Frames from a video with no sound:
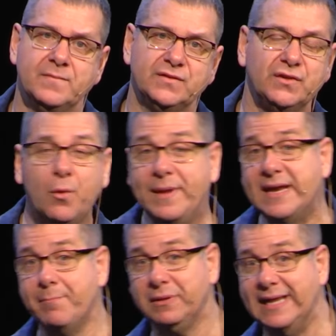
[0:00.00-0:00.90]
So don't be
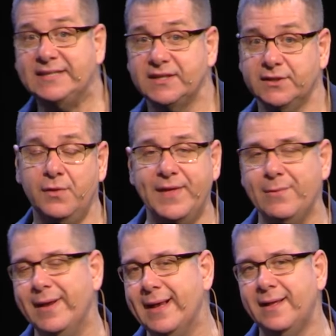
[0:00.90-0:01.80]
complacent. Don't think,
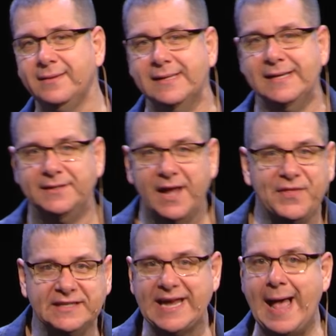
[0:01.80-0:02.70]
well,
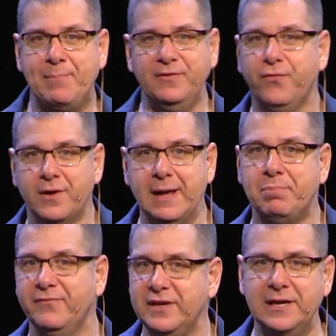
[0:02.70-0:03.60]
nothing's happened for a
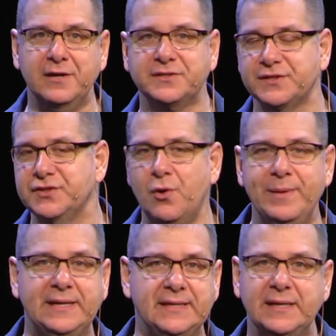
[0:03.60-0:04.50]
couple of years. It's no
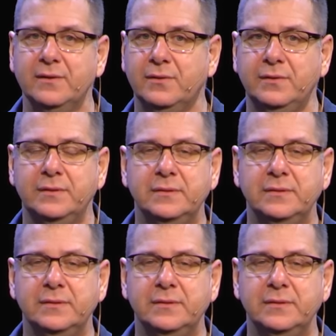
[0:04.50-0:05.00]
big deal.